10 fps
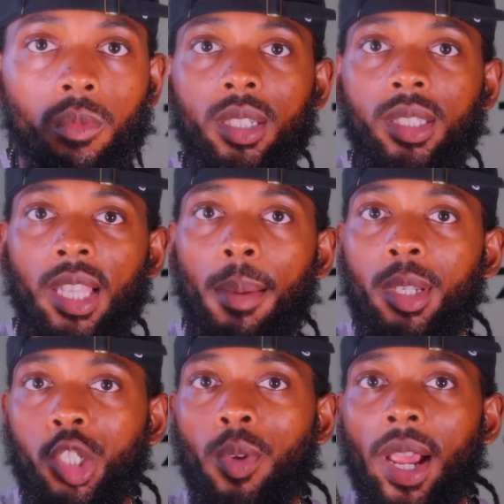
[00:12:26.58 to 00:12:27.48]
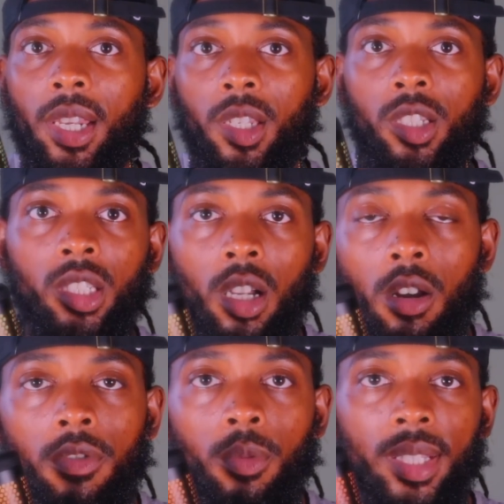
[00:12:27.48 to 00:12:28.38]
stop distracting
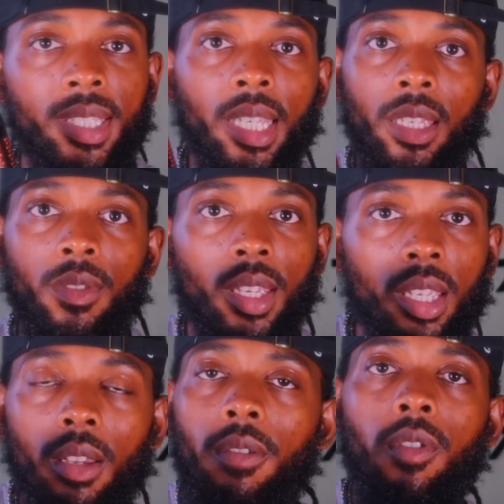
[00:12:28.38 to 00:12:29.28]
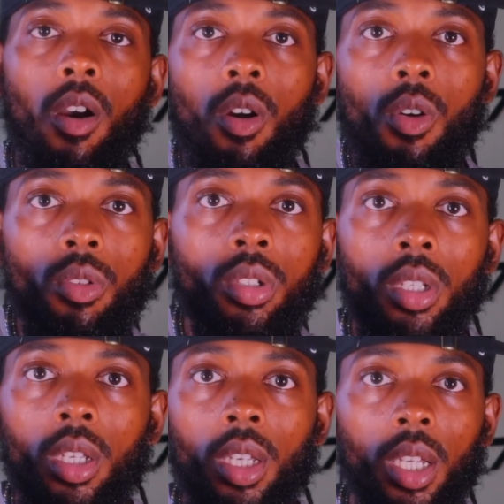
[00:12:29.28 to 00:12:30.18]
yourself with tv and your phone
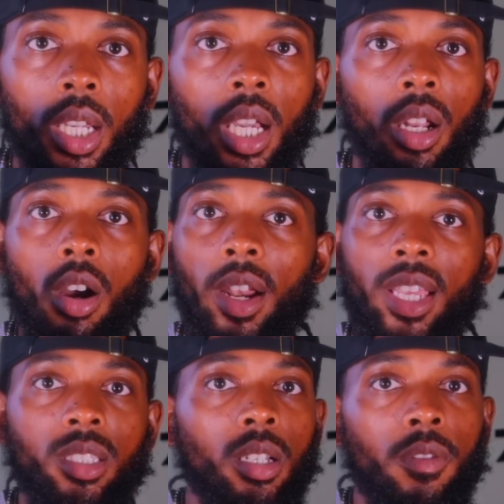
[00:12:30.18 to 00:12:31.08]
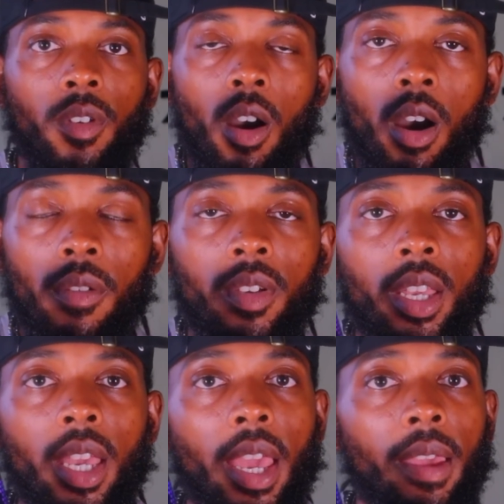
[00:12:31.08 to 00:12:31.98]
cut all that stuff off
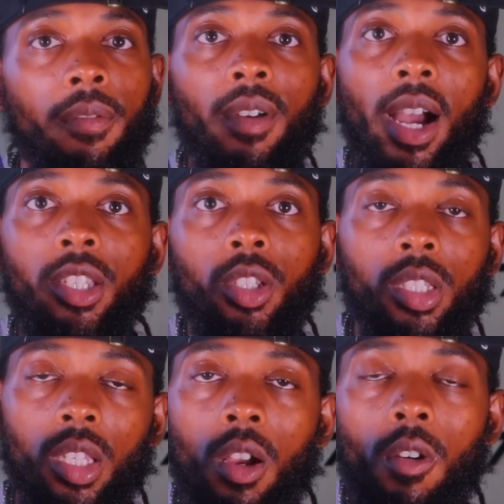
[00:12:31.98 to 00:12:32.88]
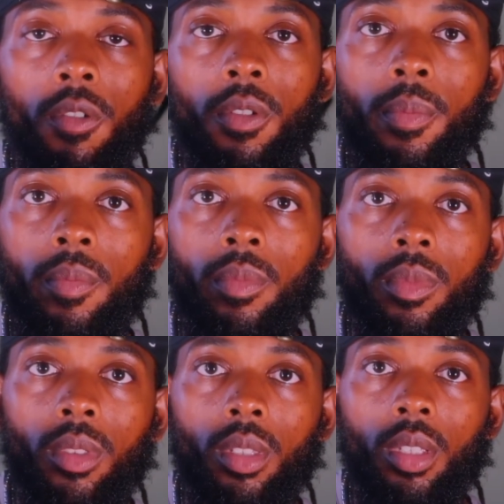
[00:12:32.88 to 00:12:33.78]
and find yourself
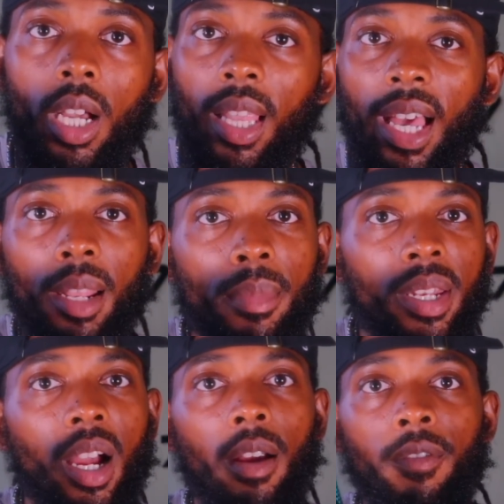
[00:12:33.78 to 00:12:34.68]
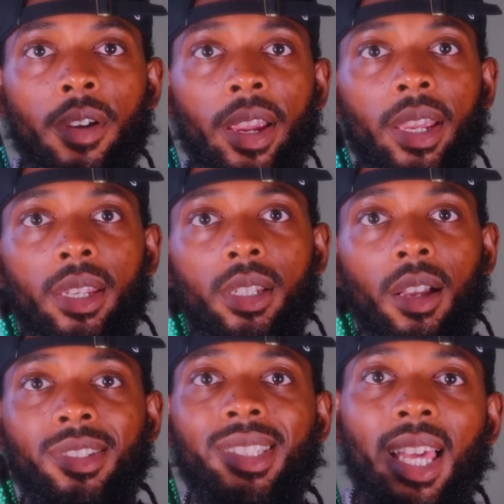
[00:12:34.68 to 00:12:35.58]
a lot of men are afraid
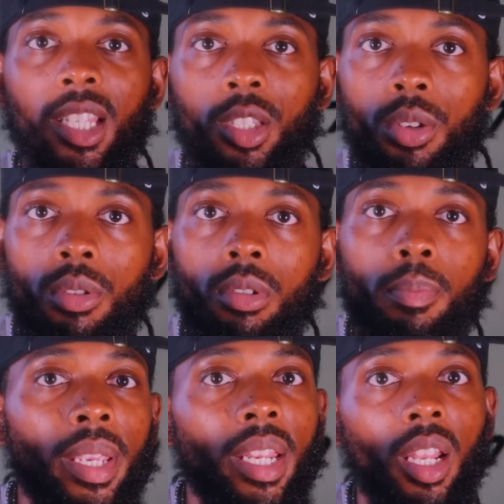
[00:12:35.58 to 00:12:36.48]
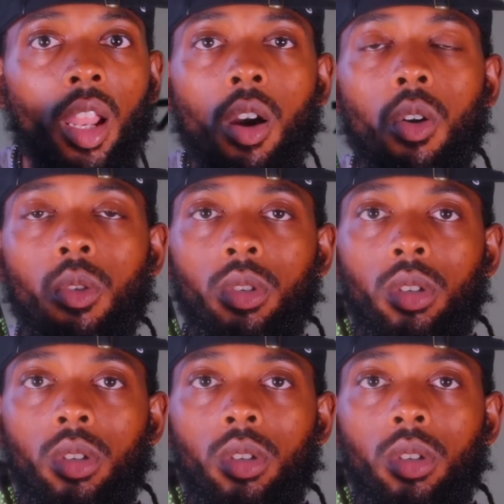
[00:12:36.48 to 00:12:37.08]
of solitude being alone